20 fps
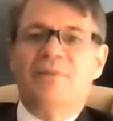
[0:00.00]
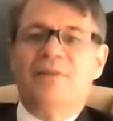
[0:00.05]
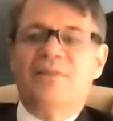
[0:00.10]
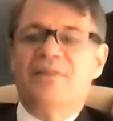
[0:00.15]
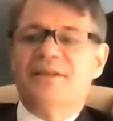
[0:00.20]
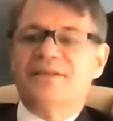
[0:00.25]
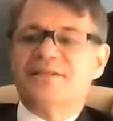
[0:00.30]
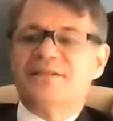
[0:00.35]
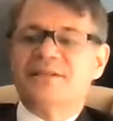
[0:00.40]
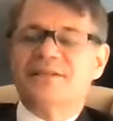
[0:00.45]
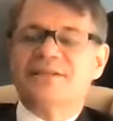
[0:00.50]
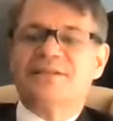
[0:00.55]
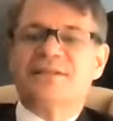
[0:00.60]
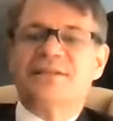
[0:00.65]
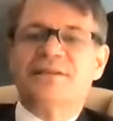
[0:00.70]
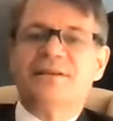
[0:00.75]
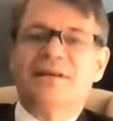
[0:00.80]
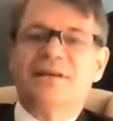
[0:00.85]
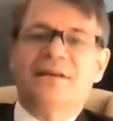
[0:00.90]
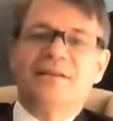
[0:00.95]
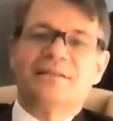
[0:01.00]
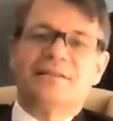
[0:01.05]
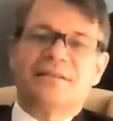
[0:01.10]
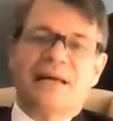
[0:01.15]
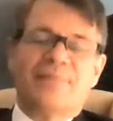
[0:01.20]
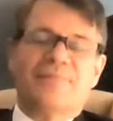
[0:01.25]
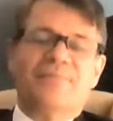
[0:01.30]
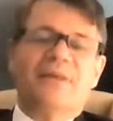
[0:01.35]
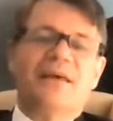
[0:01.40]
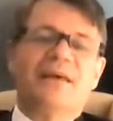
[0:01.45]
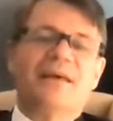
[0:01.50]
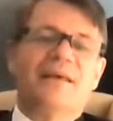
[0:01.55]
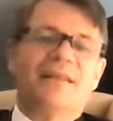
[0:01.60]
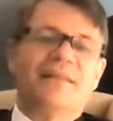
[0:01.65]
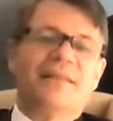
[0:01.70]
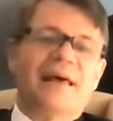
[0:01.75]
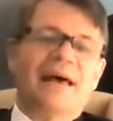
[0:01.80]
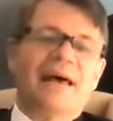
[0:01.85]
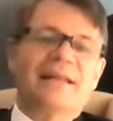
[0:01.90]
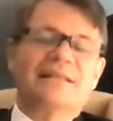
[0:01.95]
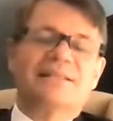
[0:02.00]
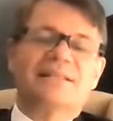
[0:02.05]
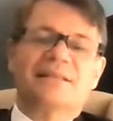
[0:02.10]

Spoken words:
This is something that is